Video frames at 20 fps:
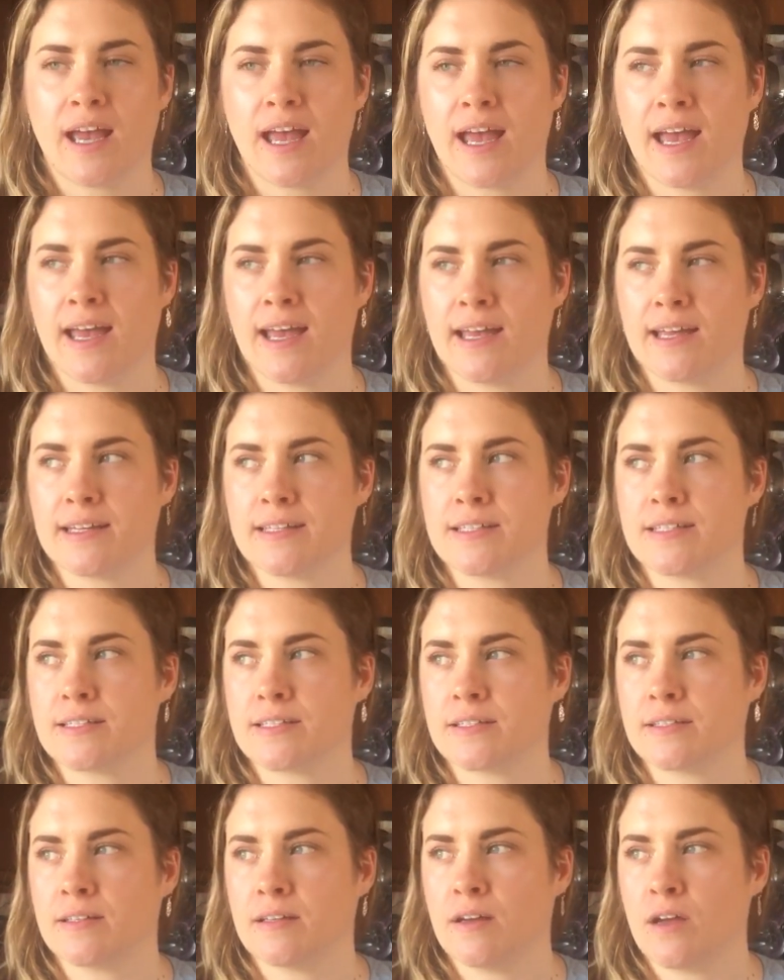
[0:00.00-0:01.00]
And
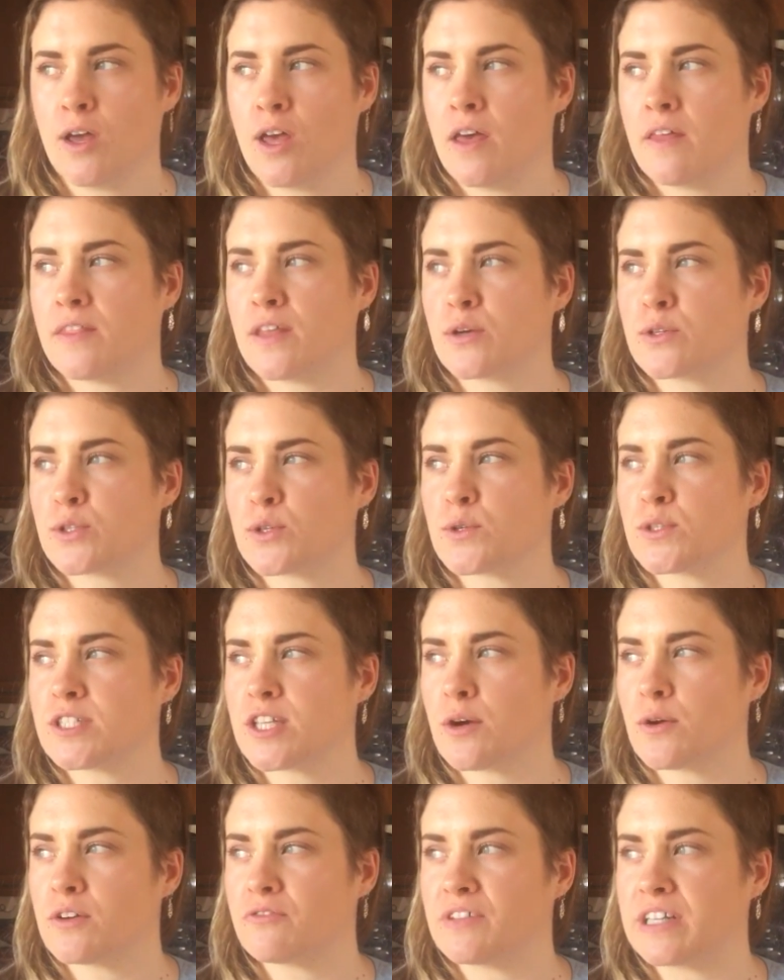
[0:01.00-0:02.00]
there was
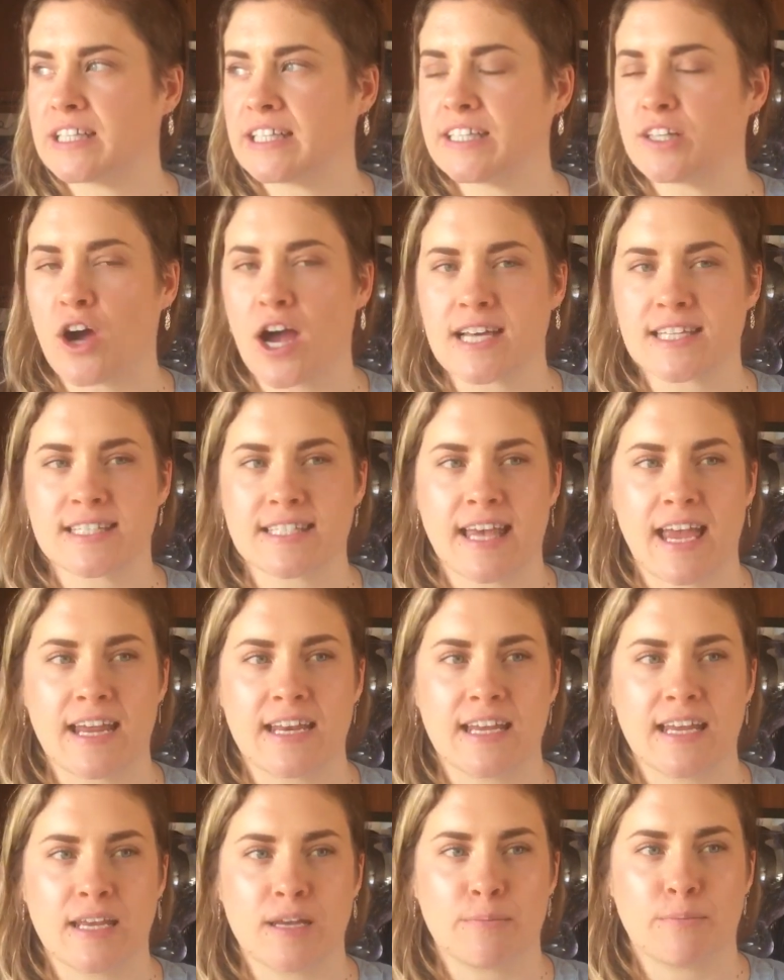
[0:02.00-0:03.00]
also a really nice
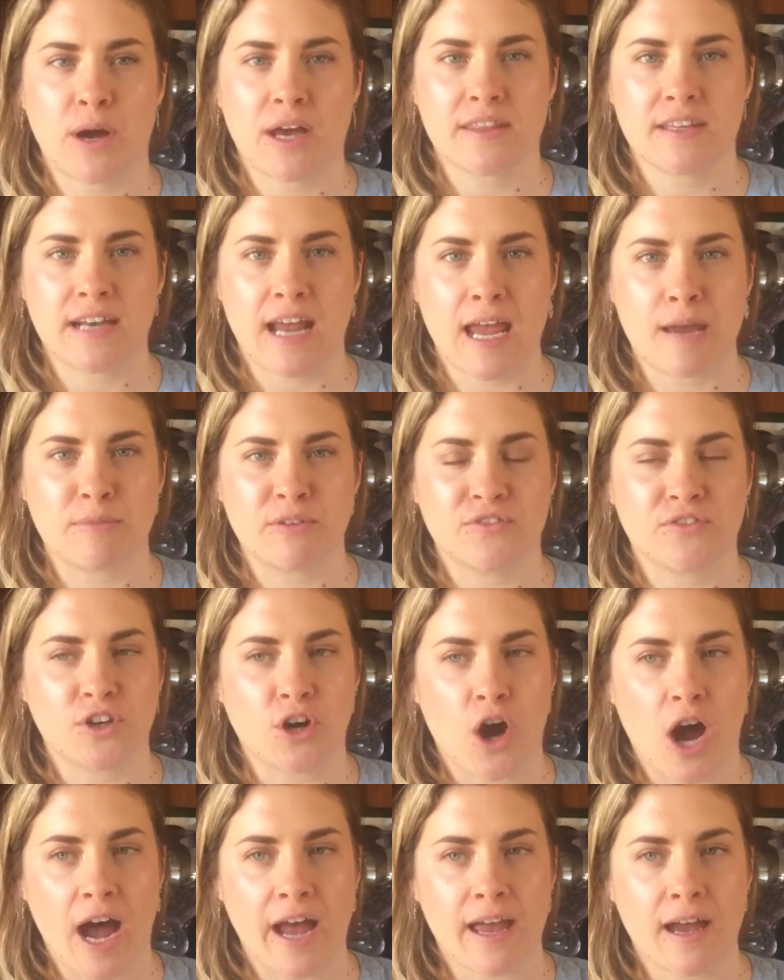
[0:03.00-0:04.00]
lady by the name of
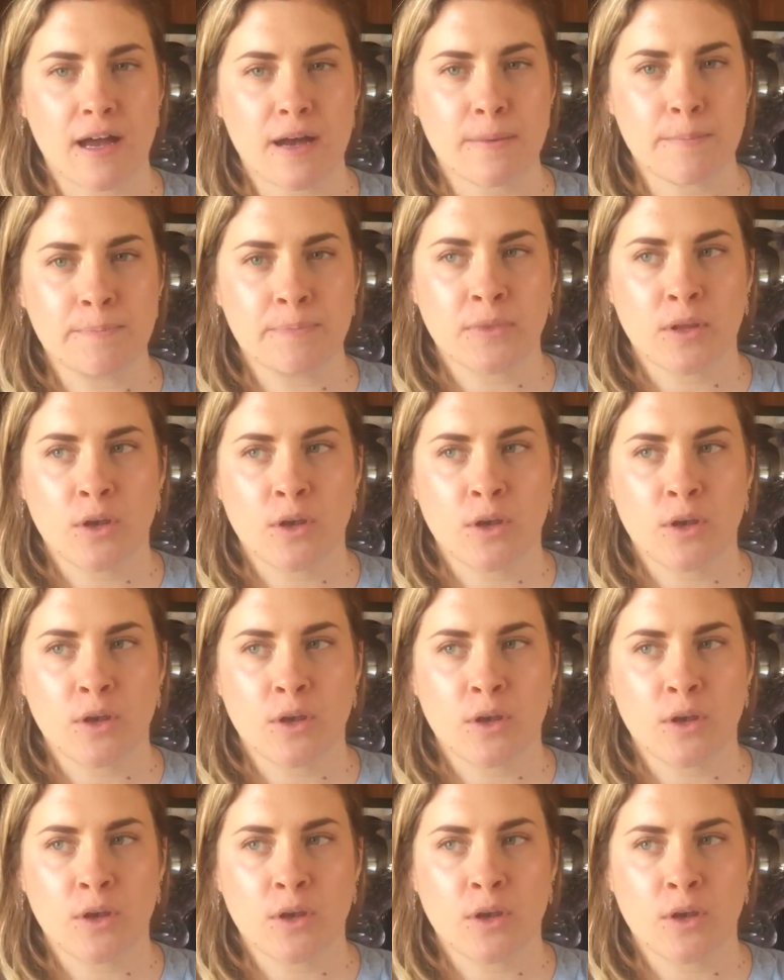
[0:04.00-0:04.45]
Gaia,